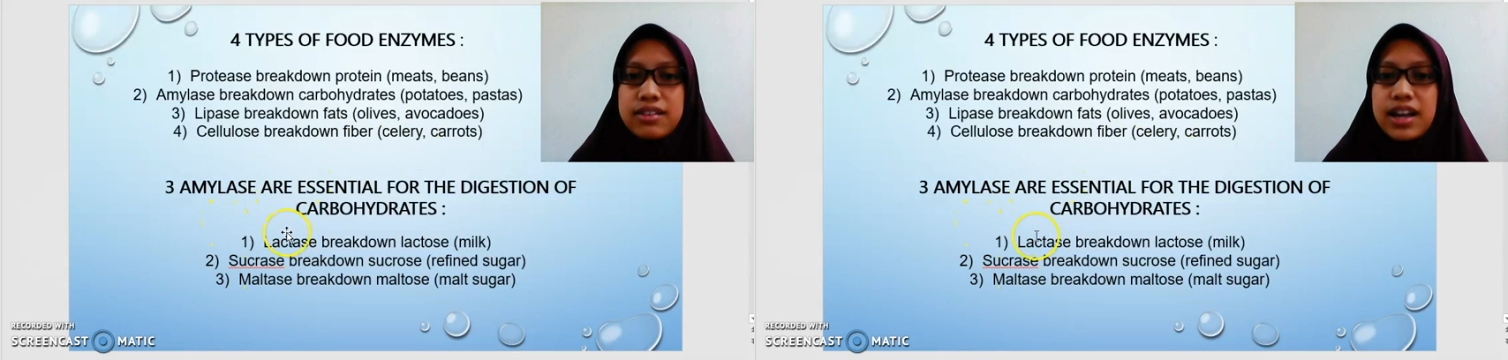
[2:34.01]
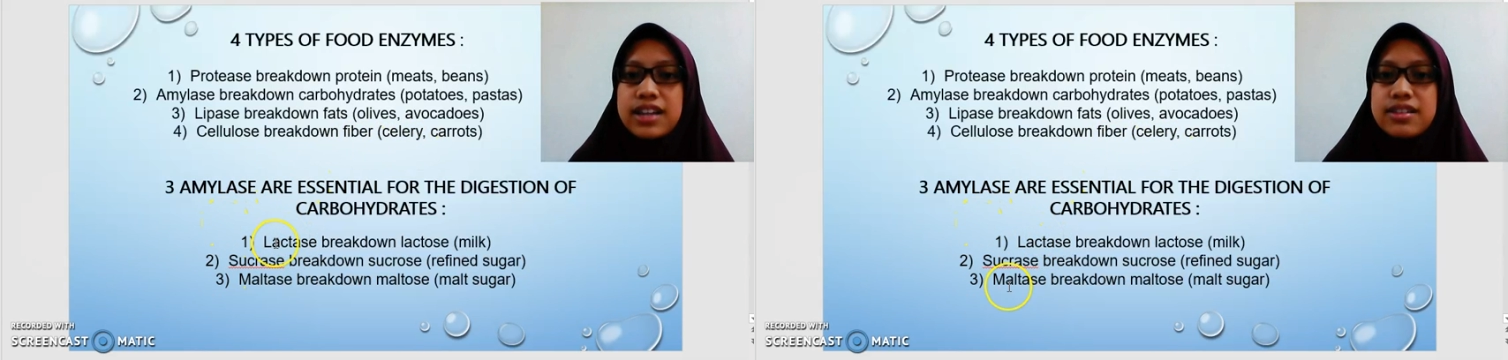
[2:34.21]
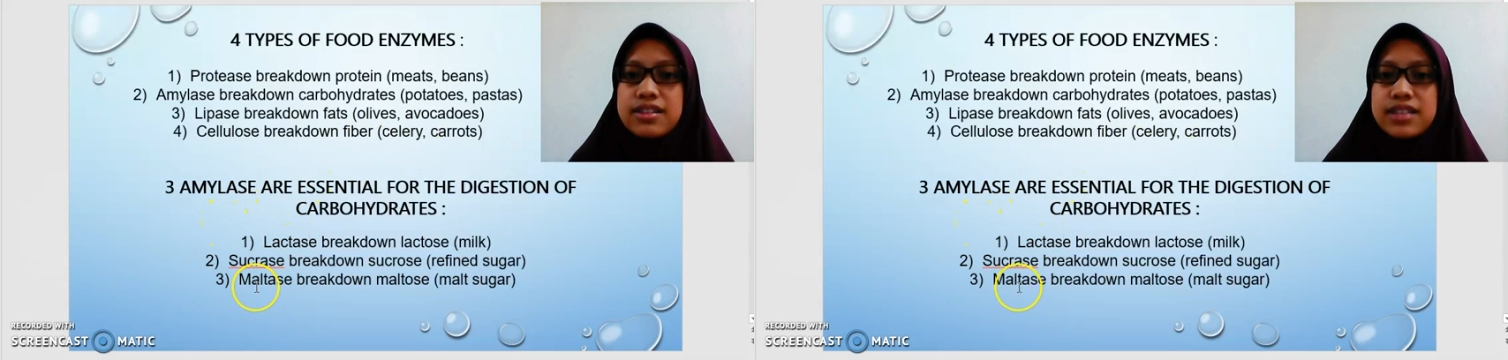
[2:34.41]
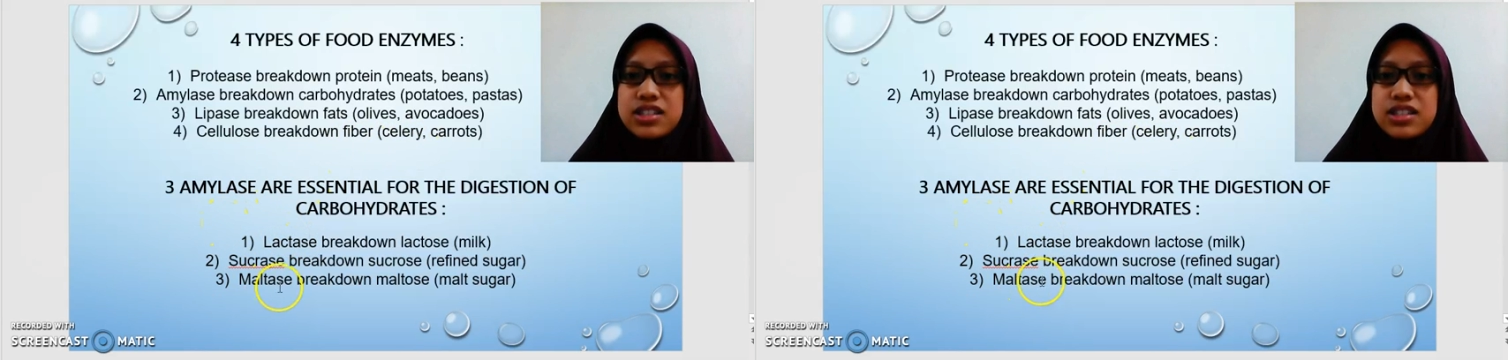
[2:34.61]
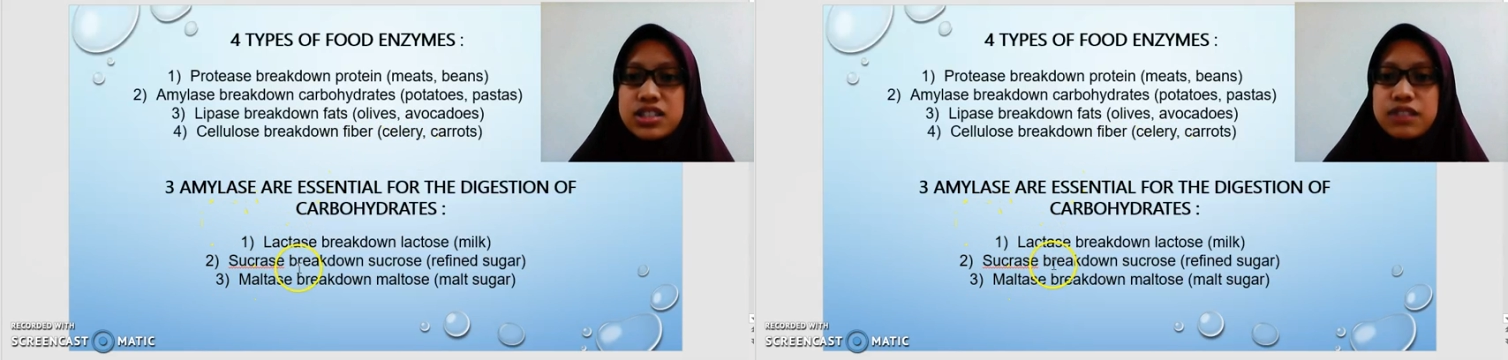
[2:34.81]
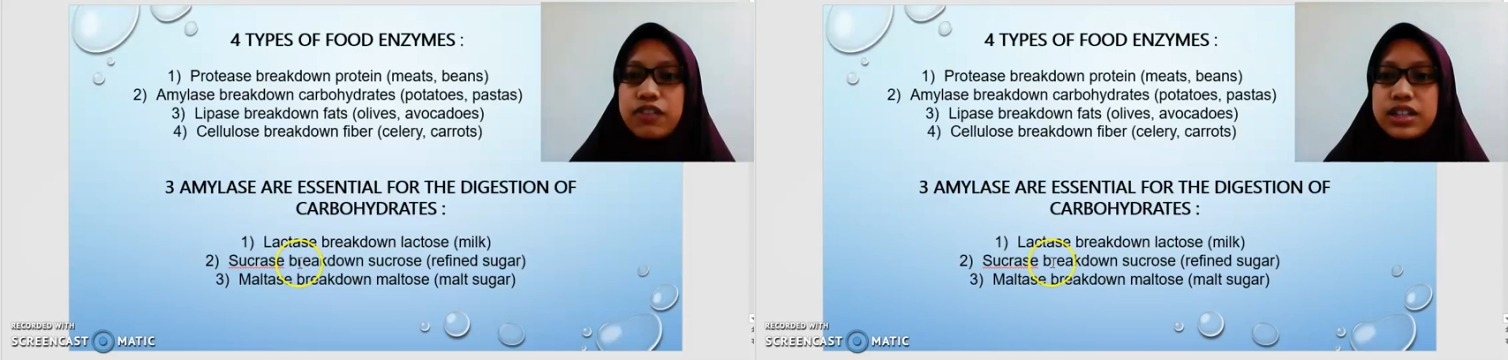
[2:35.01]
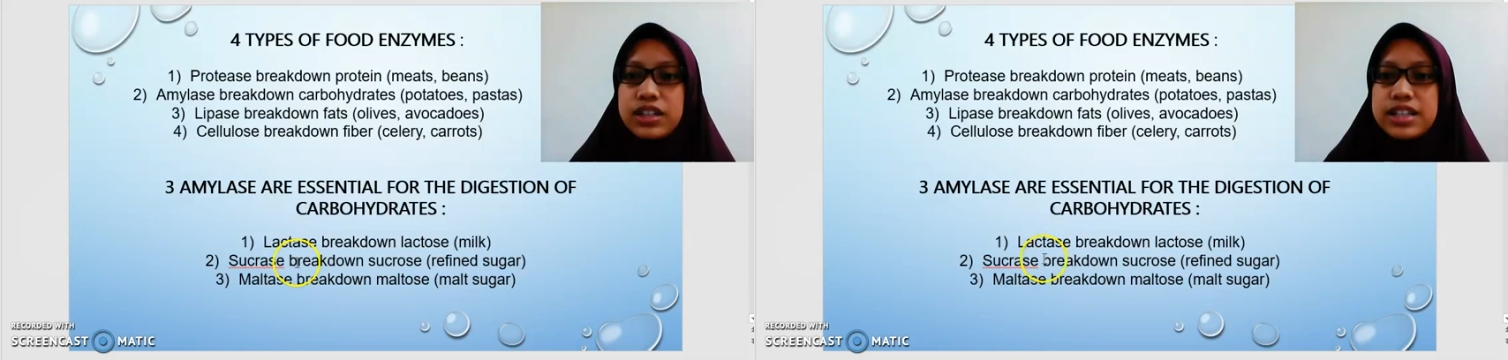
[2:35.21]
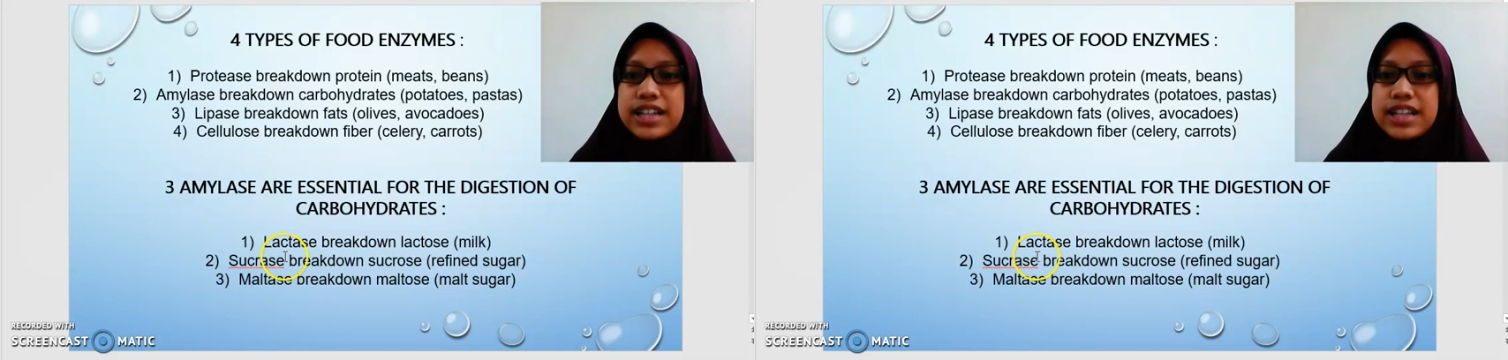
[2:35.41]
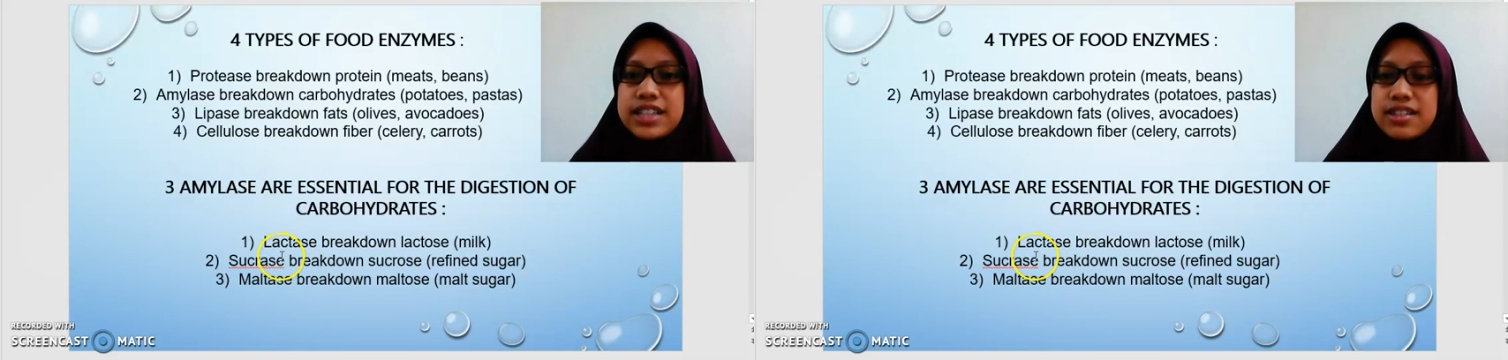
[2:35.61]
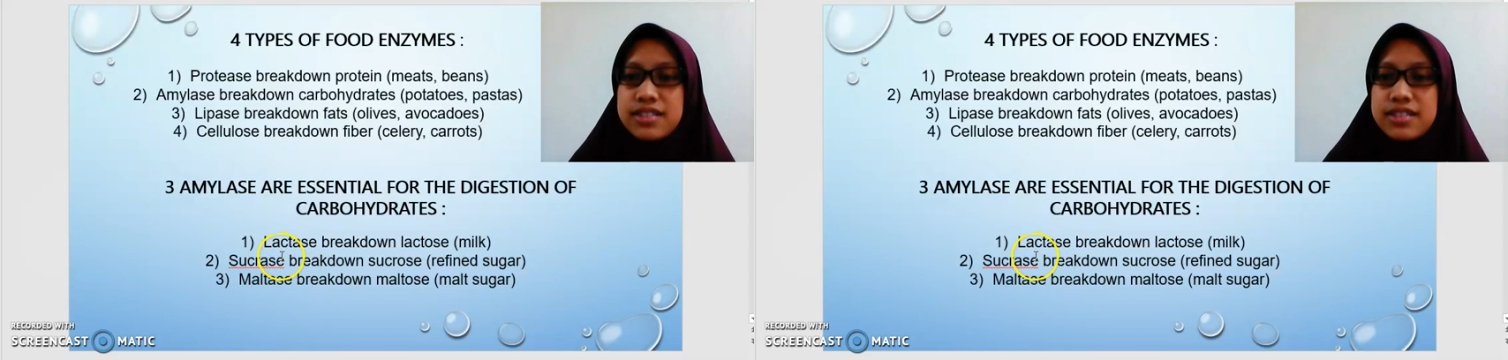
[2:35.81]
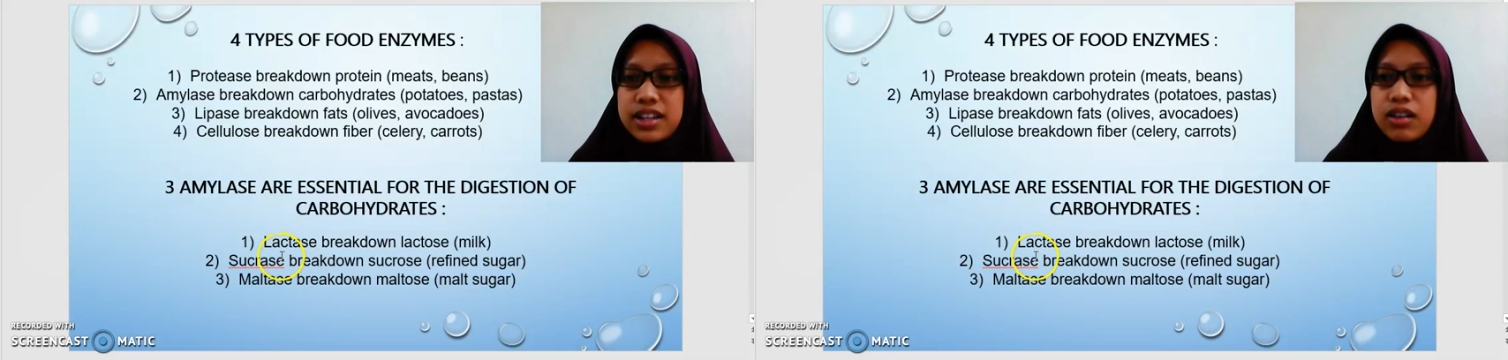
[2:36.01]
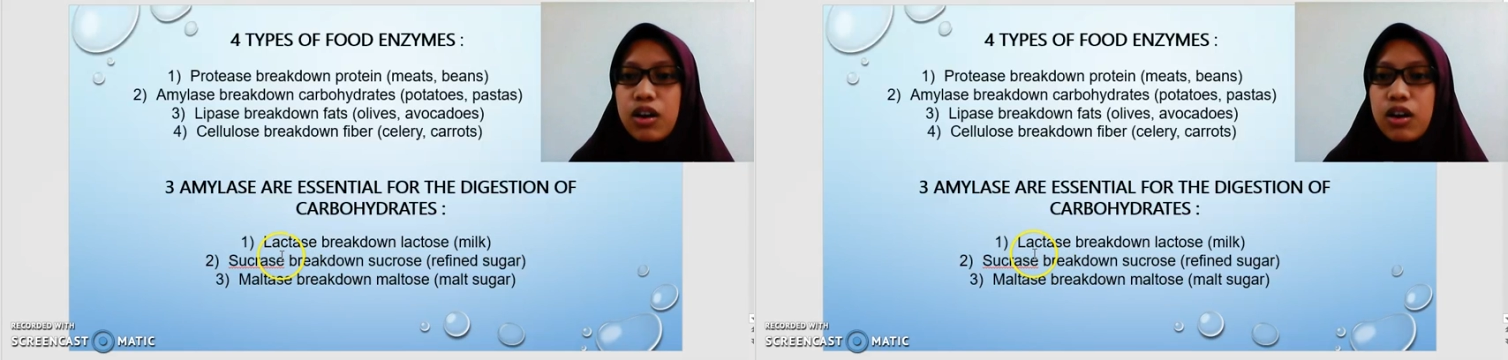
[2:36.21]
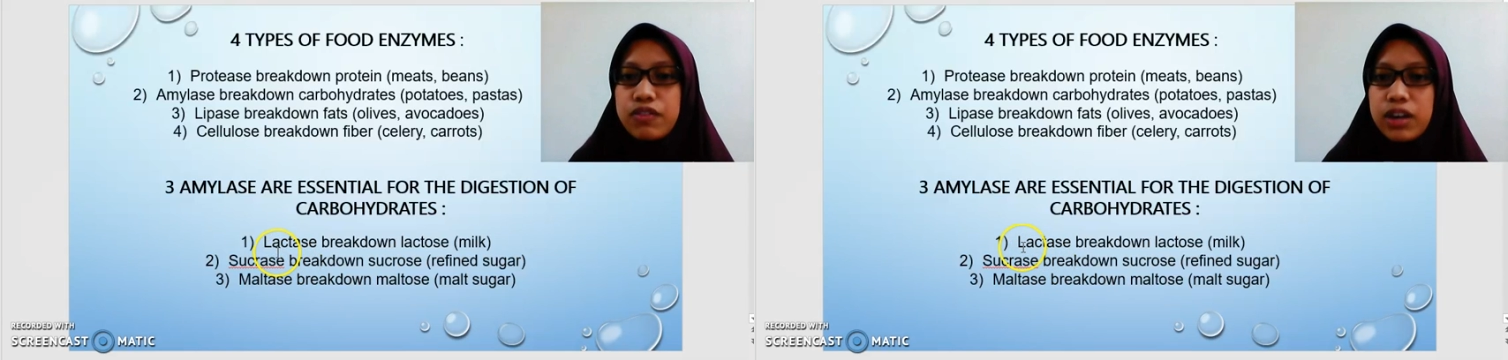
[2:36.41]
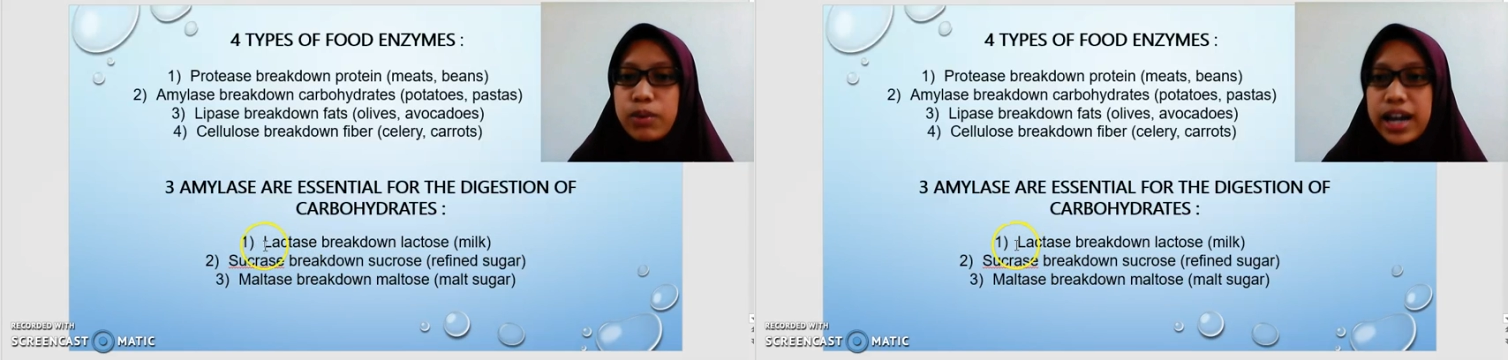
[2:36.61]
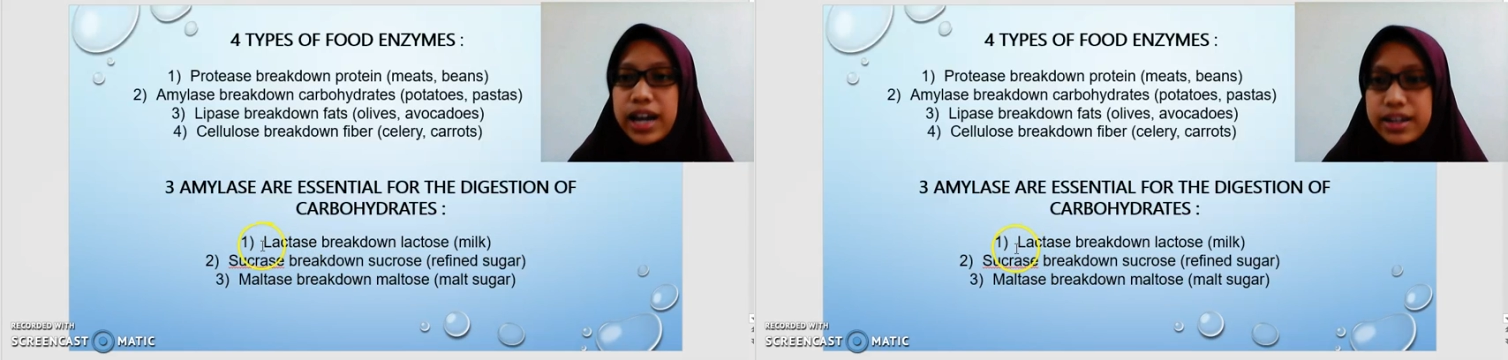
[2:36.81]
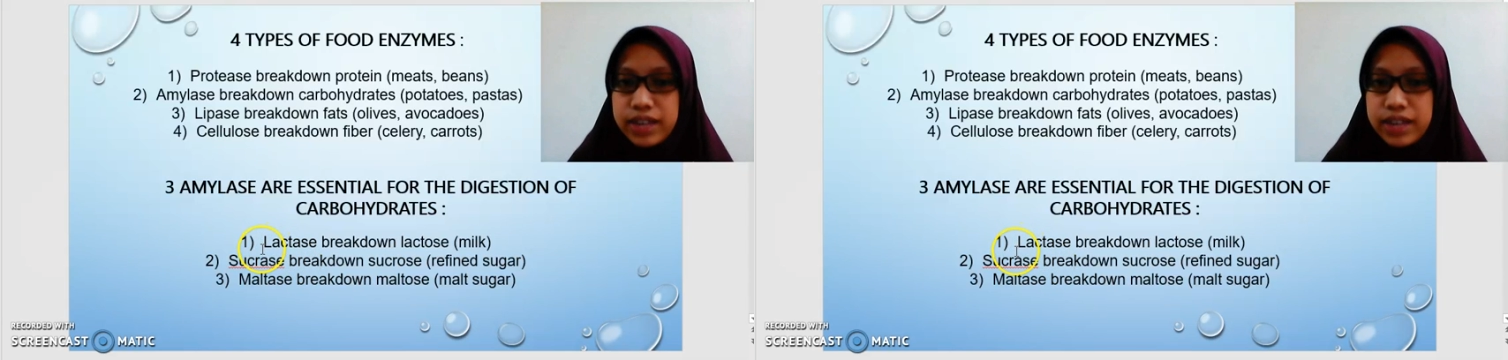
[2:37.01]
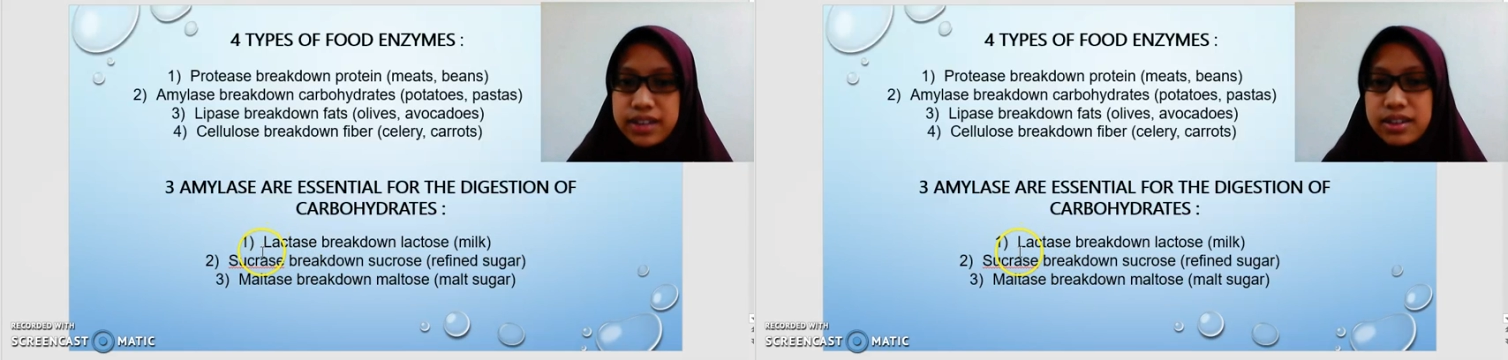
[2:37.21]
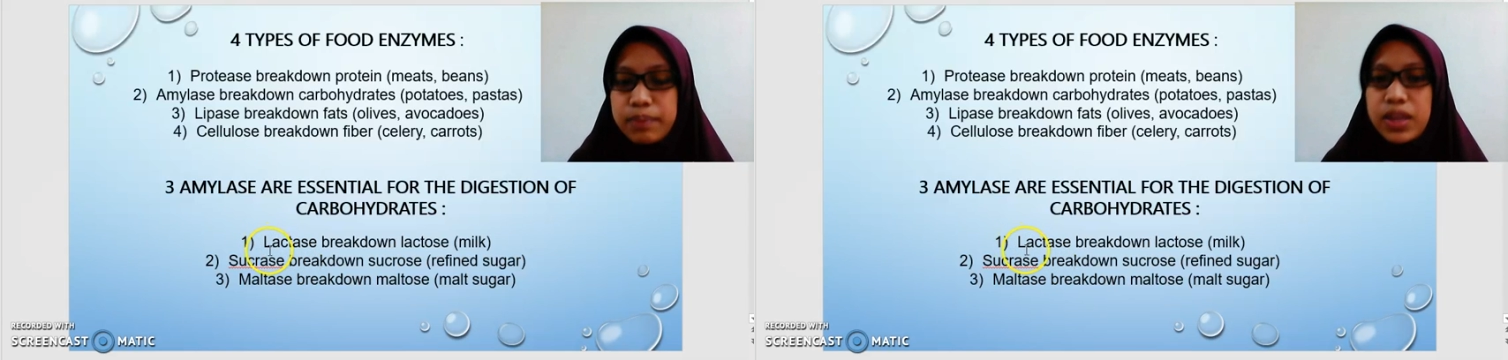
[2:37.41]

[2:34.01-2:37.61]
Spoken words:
are essential for the digestion of carbohydrates.